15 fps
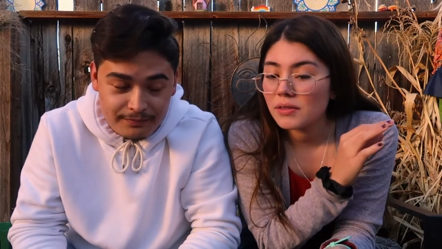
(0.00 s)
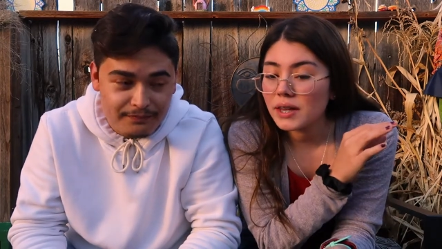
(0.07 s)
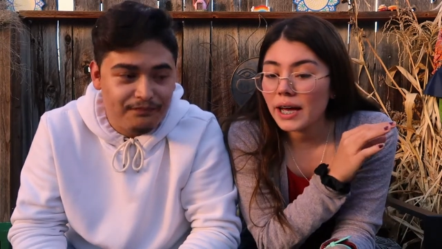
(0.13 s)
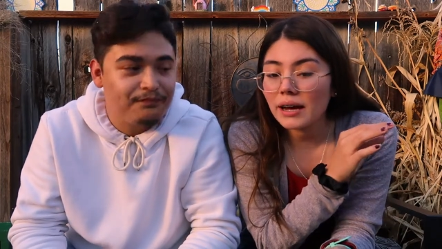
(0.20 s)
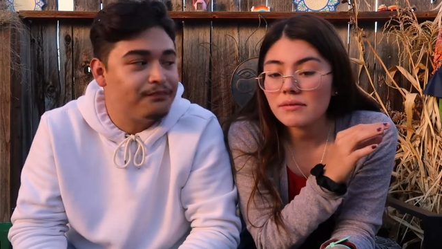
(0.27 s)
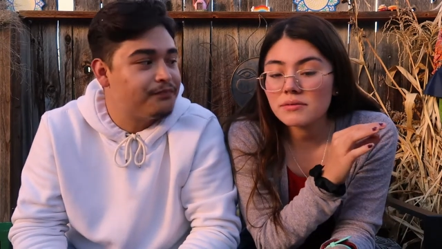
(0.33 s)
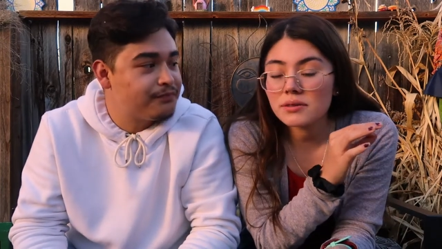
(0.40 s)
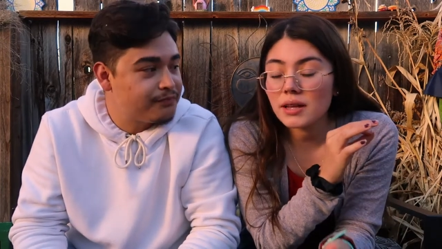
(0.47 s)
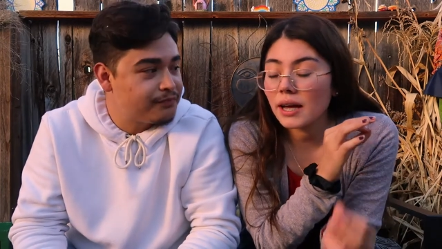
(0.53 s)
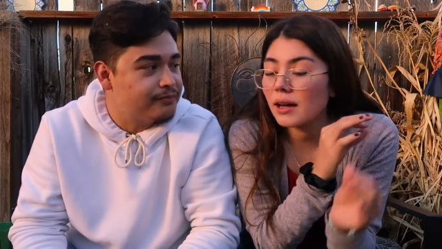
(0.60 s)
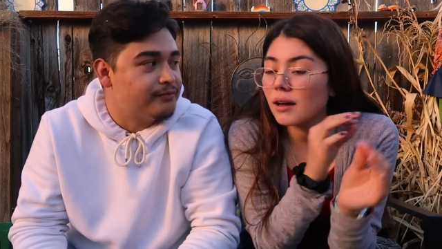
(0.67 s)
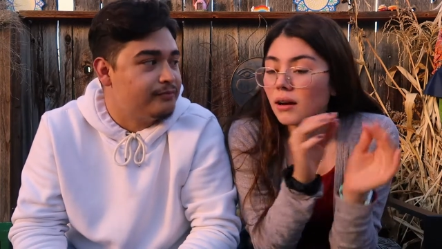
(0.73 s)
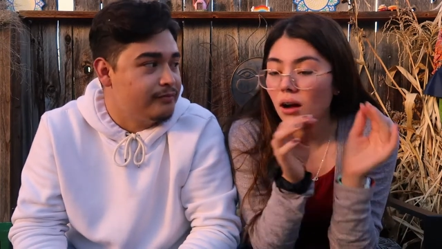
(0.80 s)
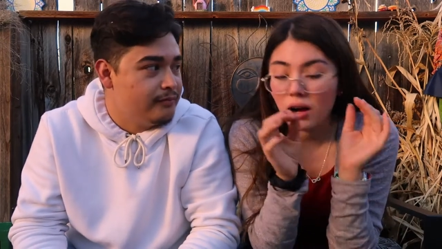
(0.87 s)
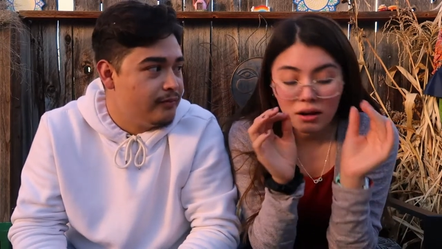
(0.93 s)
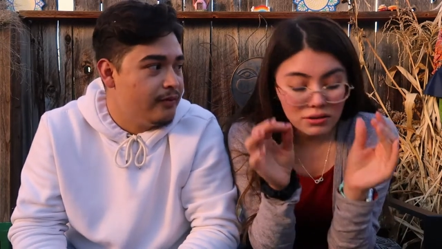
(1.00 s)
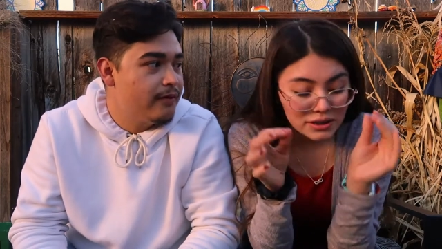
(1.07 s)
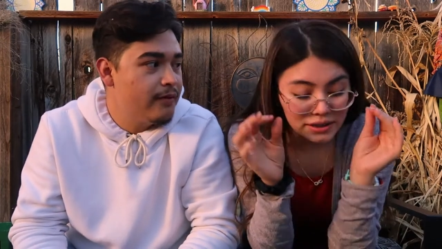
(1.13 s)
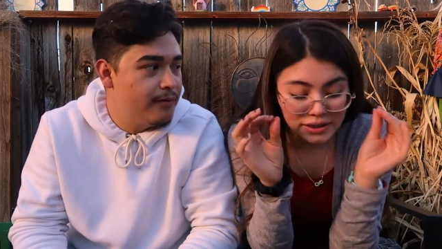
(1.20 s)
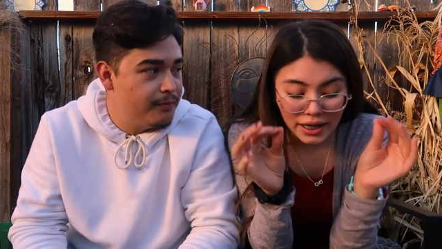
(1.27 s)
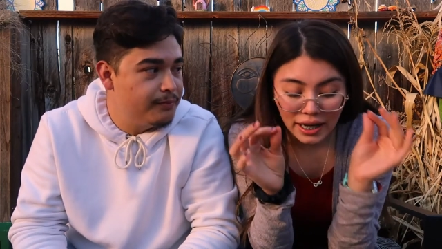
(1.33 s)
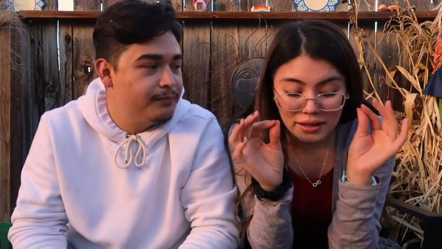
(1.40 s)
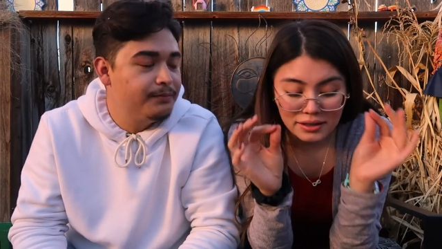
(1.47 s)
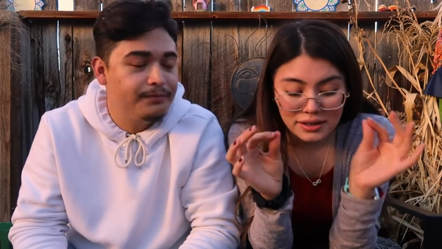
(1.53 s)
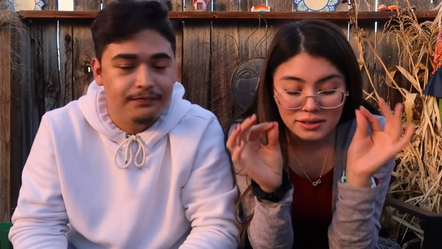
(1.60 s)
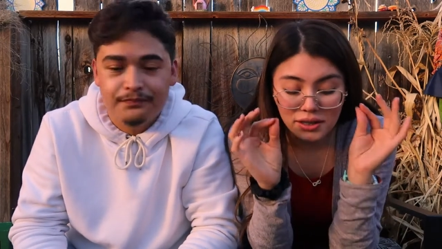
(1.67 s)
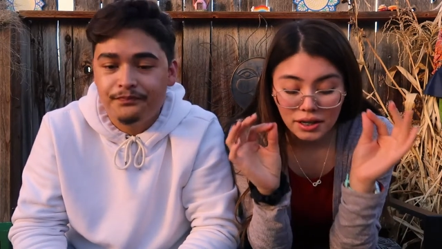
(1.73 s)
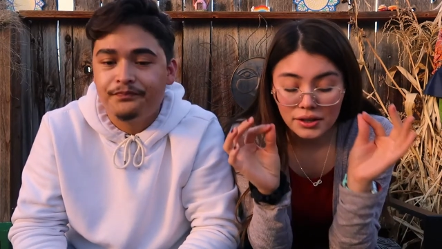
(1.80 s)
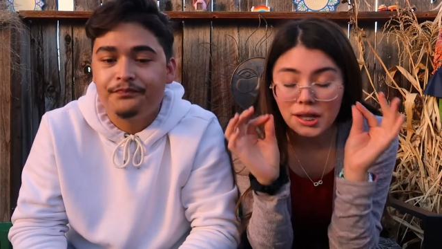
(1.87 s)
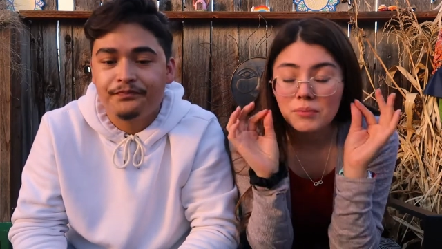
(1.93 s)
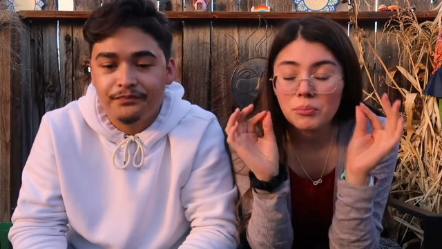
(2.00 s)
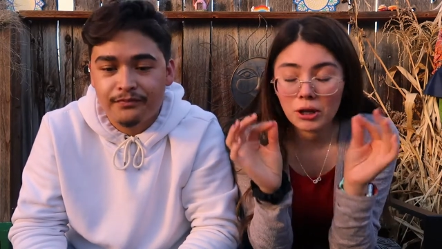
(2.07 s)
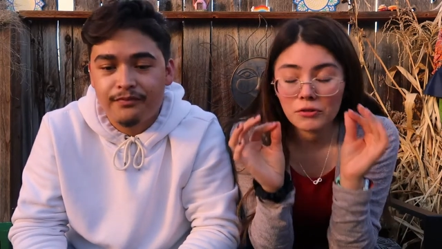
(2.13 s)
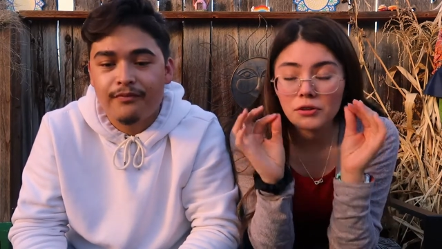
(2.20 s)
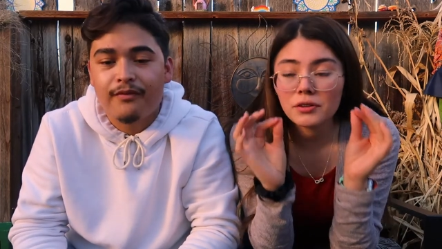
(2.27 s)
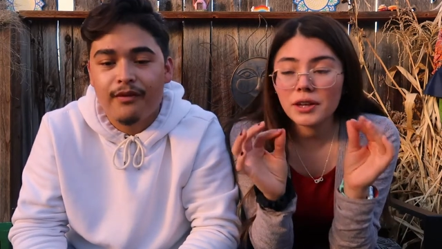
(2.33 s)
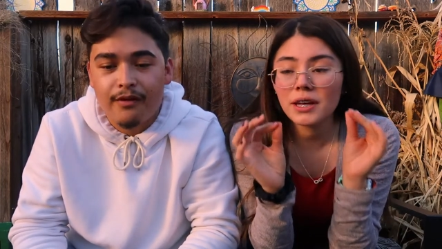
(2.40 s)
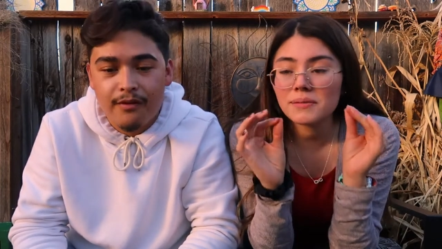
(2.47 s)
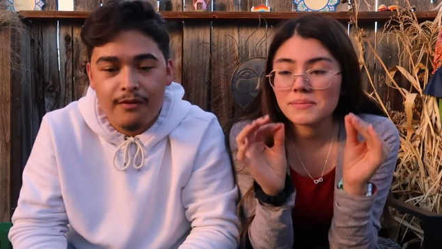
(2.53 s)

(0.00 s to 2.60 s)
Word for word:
Speaker 1: They have like all these candies are like perfectly